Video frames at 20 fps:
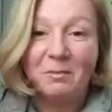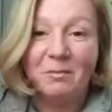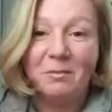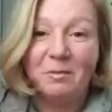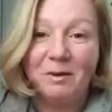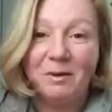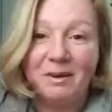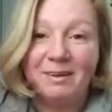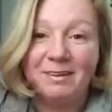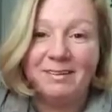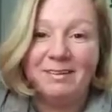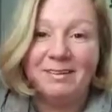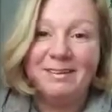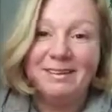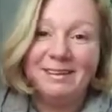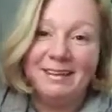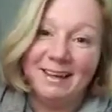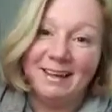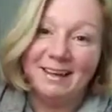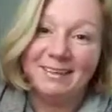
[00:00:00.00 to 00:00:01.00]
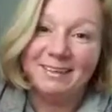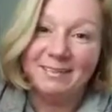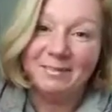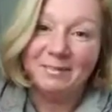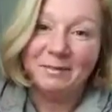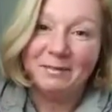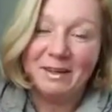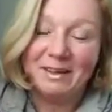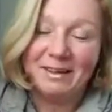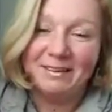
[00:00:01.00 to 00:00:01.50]
But yeah,
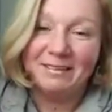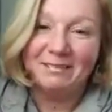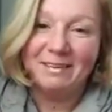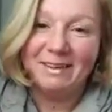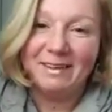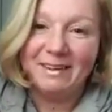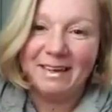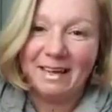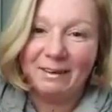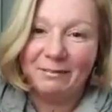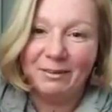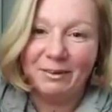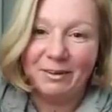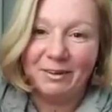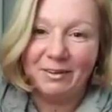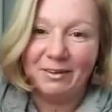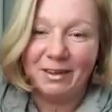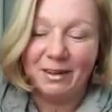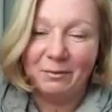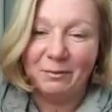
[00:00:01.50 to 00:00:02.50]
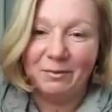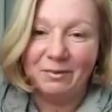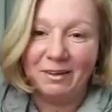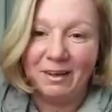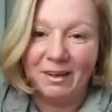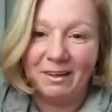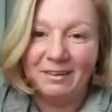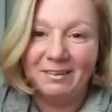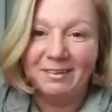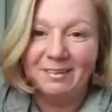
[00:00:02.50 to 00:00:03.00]
we can have a look at that one
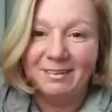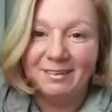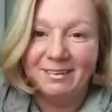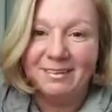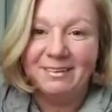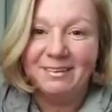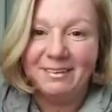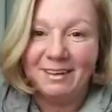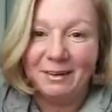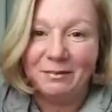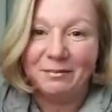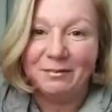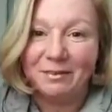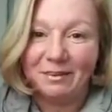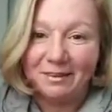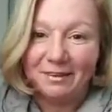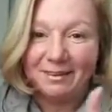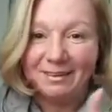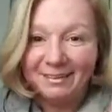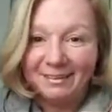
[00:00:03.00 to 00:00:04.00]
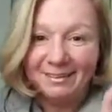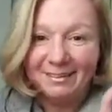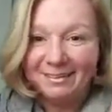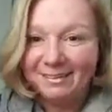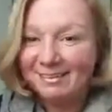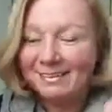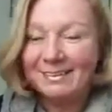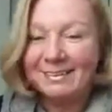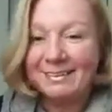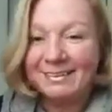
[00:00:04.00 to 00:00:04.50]
day, definitely.
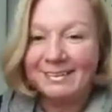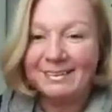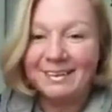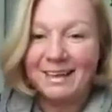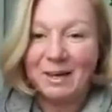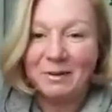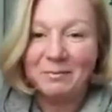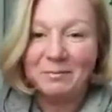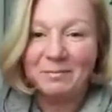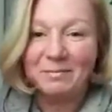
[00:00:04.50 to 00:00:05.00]
Yeah.